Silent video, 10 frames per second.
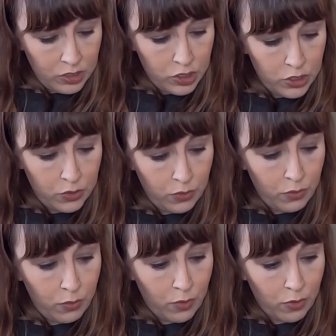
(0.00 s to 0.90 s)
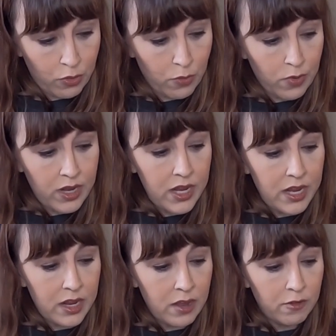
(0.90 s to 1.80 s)
2,
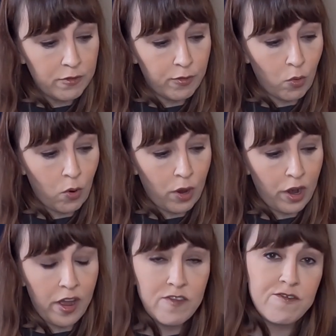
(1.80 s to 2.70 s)
3, 4,